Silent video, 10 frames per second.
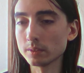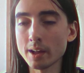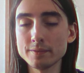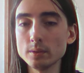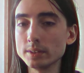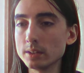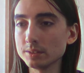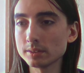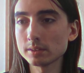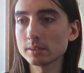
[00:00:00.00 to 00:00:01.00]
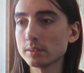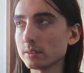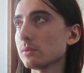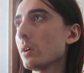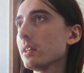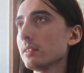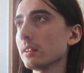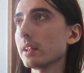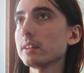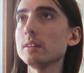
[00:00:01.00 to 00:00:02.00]
I feel guilt. This is why I
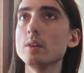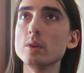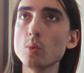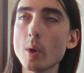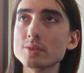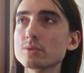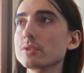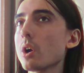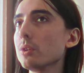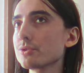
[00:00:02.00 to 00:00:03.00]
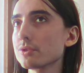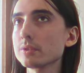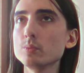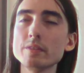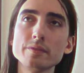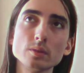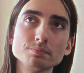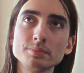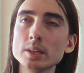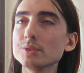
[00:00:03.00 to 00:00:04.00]
think, like, in the Western culture, we
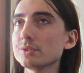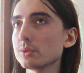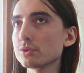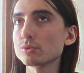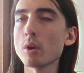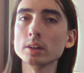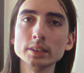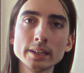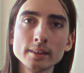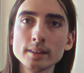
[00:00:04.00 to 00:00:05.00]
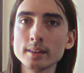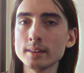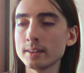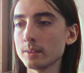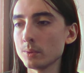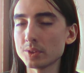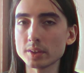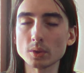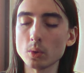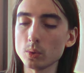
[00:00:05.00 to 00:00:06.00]
feel guilt so strongly, with
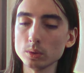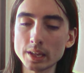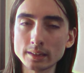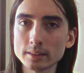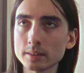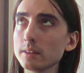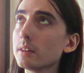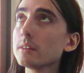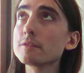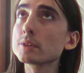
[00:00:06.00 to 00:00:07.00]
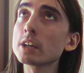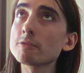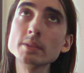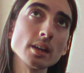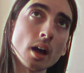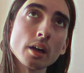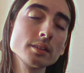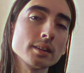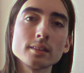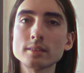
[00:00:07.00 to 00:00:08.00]
like the whole like, forgive me,
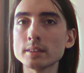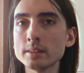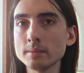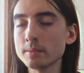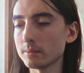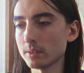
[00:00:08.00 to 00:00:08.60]
God, kind of thing.